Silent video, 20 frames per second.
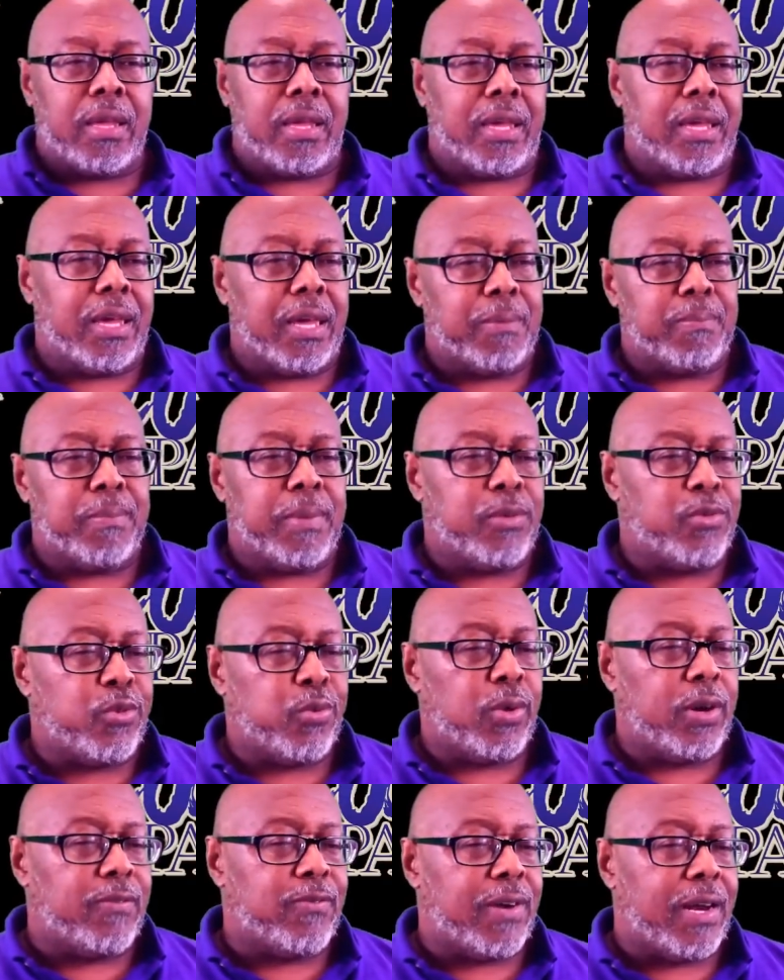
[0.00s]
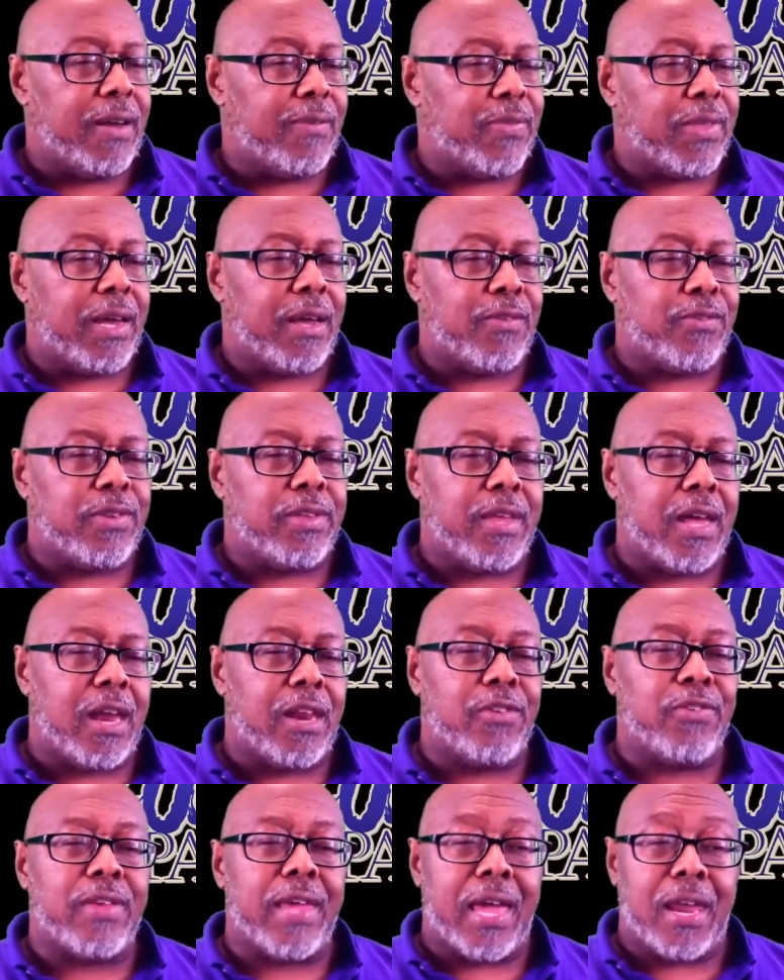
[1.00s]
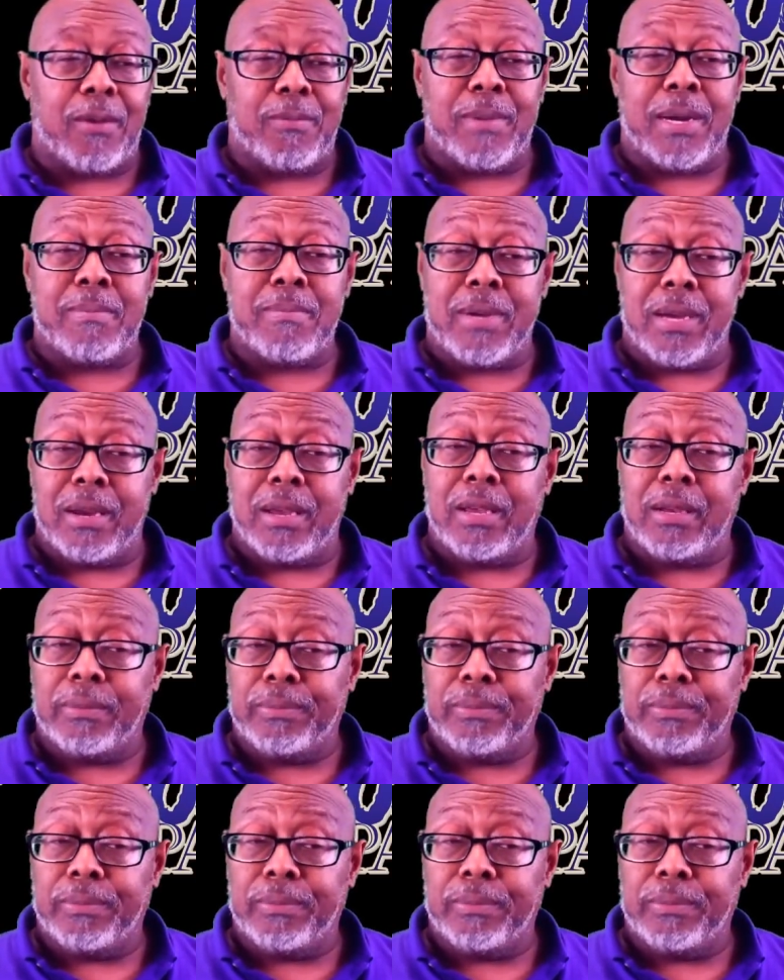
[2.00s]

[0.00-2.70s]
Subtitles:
Get me $25,000 out of my money.